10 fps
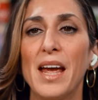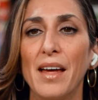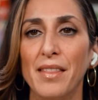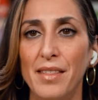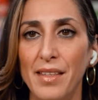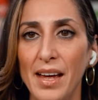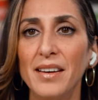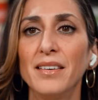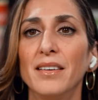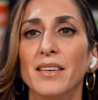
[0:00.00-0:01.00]
And
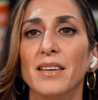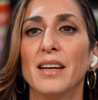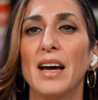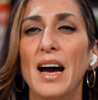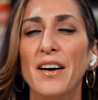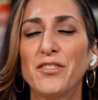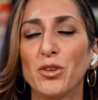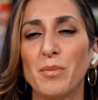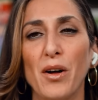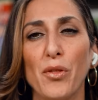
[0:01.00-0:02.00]
then
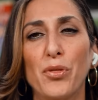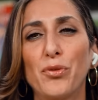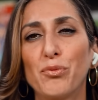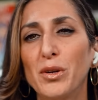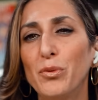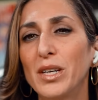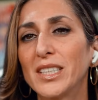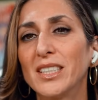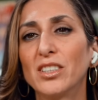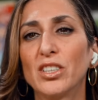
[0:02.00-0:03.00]
after about 3
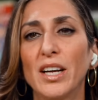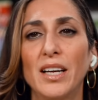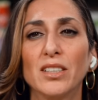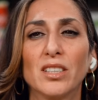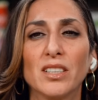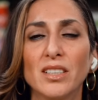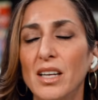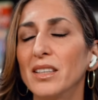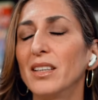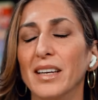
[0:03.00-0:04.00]
weeks and change,
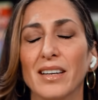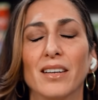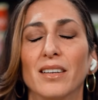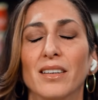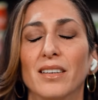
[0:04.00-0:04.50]
suddenly,